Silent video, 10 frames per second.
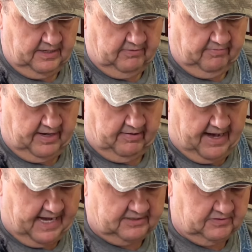rear
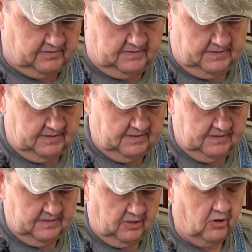axle,
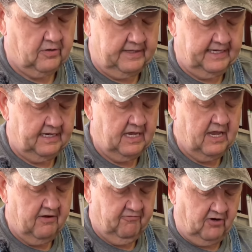or the
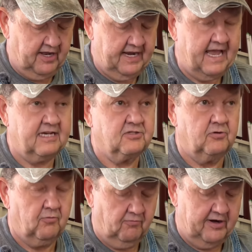front
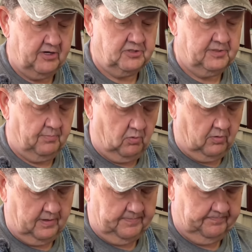axle rear
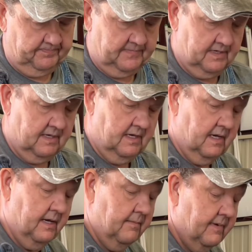support.
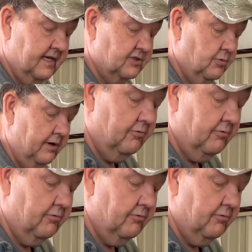As we